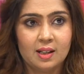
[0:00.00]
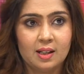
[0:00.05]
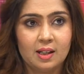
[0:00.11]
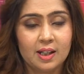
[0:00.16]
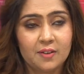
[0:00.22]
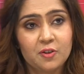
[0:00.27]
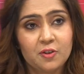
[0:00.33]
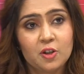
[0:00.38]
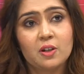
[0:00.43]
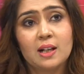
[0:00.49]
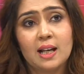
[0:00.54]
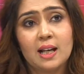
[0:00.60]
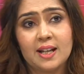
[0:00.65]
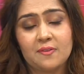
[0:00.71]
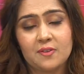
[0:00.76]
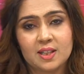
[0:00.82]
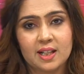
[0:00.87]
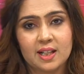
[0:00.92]
If your
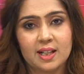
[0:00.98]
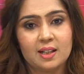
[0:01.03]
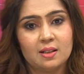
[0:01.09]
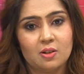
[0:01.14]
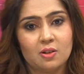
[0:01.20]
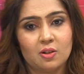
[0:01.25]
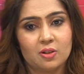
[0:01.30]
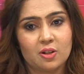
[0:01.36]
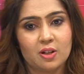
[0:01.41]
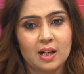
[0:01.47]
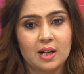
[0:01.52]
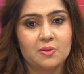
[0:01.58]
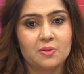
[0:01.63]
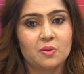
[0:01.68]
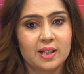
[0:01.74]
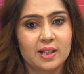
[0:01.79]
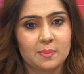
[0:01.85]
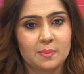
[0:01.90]
lifestyle or your
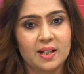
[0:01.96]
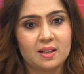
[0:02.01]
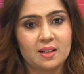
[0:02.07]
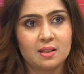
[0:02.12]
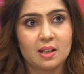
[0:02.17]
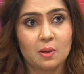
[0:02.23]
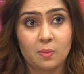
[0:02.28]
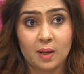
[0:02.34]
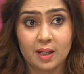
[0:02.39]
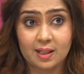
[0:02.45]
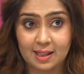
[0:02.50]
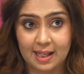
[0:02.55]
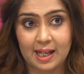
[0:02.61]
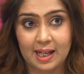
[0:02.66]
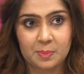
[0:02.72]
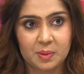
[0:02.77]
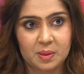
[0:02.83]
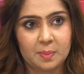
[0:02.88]
household expenses are 1
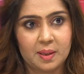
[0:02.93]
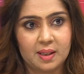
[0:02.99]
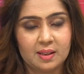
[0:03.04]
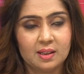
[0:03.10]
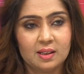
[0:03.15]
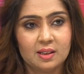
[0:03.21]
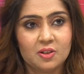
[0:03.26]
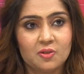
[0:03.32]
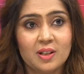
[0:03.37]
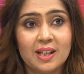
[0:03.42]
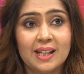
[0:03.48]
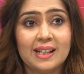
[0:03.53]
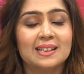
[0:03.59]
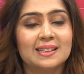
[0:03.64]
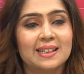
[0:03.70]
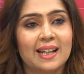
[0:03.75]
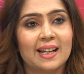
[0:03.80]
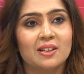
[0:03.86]
lakh per month, you need
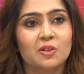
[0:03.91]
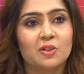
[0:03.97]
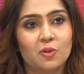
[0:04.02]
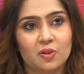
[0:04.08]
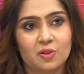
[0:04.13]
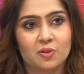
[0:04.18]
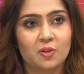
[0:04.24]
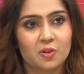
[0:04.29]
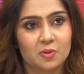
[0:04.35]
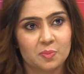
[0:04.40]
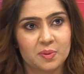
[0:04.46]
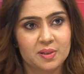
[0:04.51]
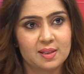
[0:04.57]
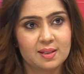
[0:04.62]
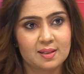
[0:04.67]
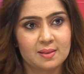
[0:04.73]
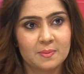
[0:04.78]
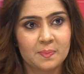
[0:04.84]
a 10 crore
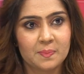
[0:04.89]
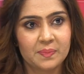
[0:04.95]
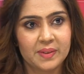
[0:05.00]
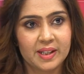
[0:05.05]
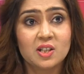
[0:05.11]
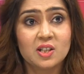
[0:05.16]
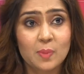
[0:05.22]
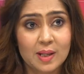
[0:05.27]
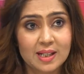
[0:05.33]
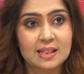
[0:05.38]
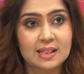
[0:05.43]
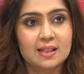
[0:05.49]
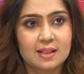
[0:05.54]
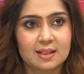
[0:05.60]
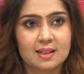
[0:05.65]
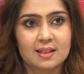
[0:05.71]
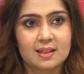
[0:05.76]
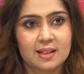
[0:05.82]
corpus in 20
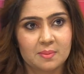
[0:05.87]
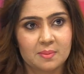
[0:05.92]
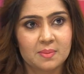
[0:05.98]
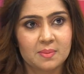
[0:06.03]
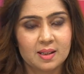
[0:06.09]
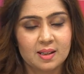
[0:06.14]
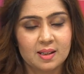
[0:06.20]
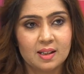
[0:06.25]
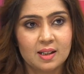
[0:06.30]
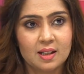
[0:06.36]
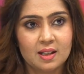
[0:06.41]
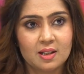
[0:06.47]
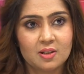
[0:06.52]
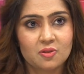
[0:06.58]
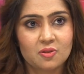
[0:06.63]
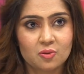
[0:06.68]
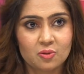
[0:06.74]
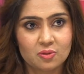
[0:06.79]
years time.
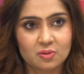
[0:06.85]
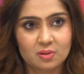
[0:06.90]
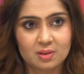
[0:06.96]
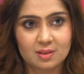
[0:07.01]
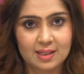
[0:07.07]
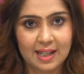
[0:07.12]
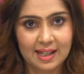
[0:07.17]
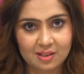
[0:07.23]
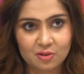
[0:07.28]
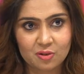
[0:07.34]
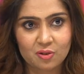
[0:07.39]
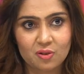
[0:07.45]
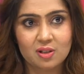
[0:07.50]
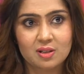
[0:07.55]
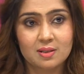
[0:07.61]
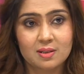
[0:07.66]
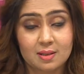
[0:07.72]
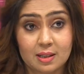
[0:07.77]
So 10
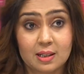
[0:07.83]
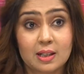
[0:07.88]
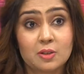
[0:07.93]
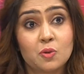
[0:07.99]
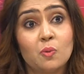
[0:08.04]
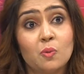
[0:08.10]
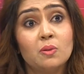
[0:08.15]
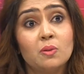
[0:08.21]
crores to